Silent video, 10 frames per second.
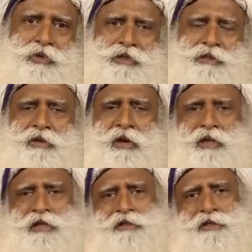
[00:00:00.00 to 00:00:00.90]
it is not
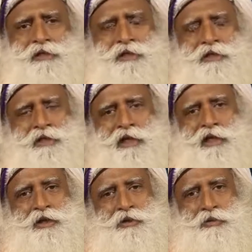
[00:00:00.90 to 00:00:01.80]
interested in
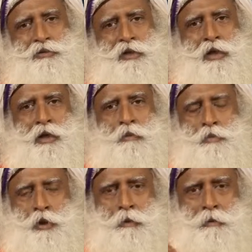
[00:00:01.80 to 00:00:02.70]
killing you.
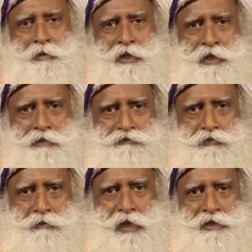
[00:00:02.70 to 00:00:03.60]
Probably in a
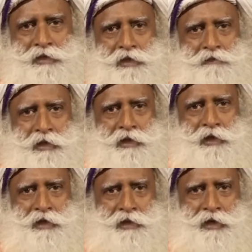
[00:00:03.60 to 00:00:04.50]
few months, it will
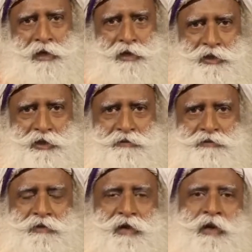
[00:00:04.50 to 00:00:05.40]
learn the nature
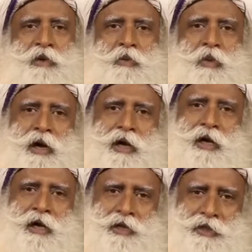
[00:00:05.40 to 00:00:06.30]
of
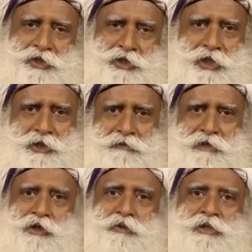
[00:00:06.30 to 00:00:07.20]
or the strength of
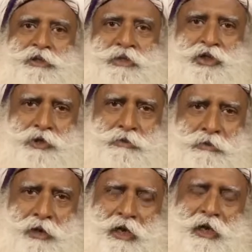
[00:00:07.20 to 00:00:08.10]
the human
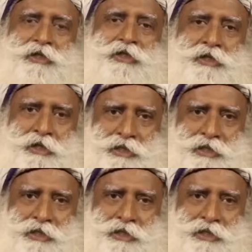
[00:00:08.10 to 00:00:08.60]
system and adjust